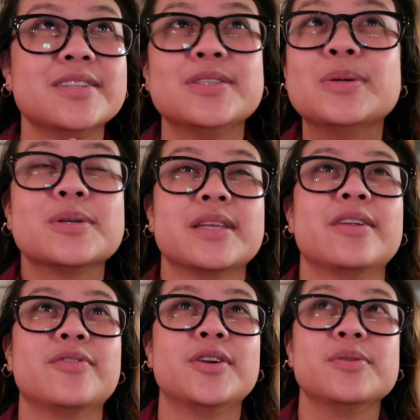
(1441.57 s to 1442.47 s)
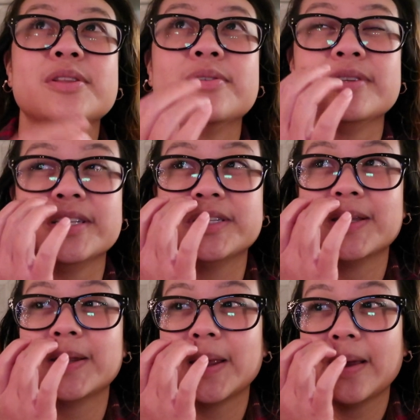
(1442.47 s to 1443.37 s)
so excited for a new little
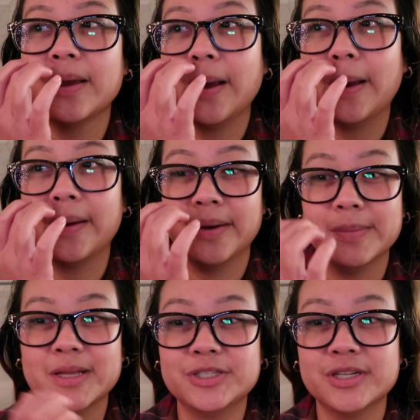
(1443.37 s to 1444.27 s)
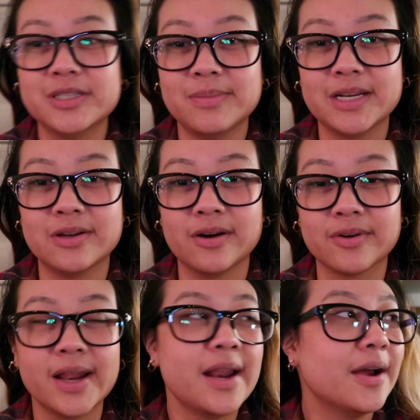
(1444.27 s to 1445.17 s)
addition. It's just my dog
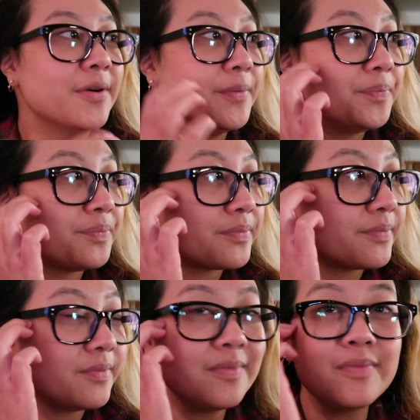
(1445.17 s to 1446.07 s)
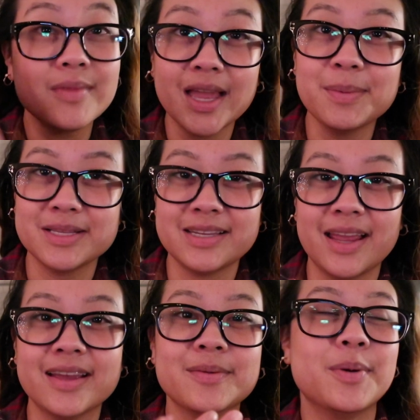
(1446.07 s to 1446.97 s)
right now and my
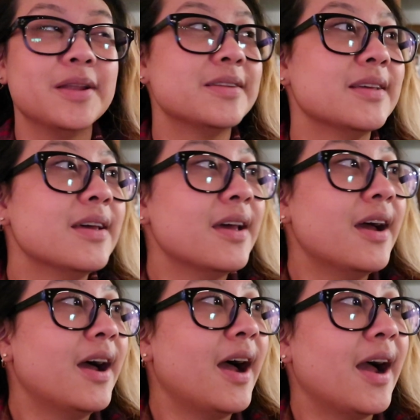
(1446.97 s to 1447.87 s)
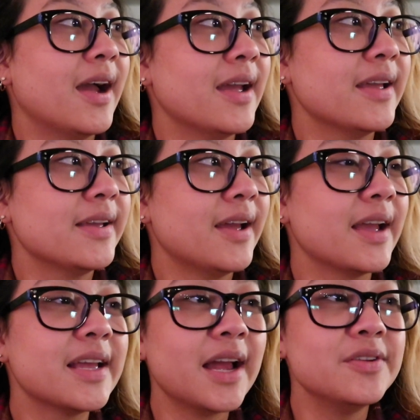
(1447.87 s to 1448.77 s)
snake, but
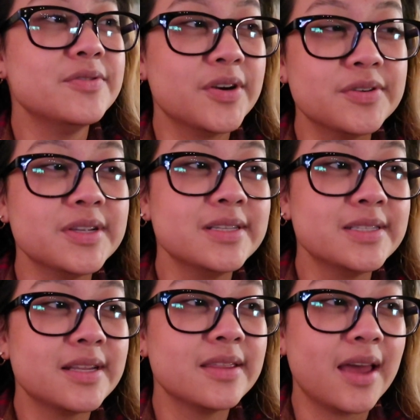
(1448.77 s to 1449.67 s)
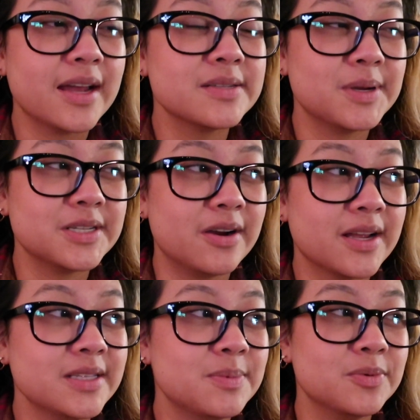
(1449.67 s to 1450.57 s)
I noticed that my dog
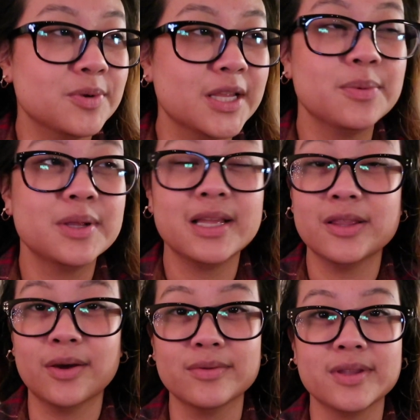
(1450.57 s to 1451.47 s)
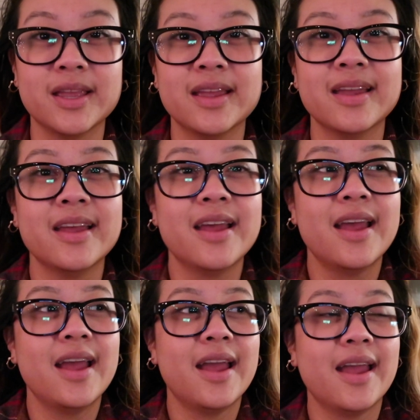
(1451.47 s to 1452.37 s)
has been really, really lonely,
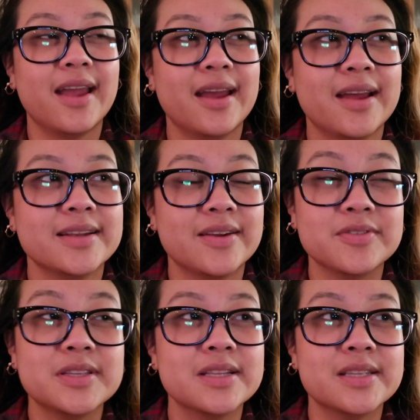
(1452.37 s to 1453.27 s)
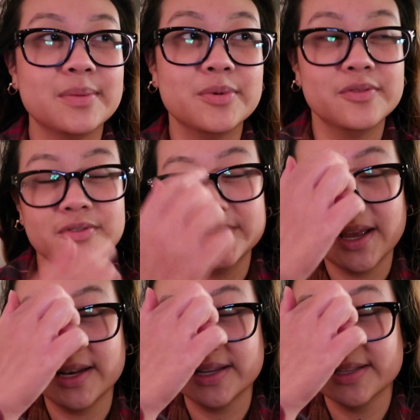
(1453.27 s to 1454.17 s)
and ever since I moved,
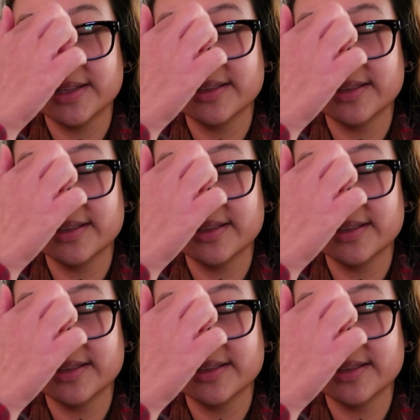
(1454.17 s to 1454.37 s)
and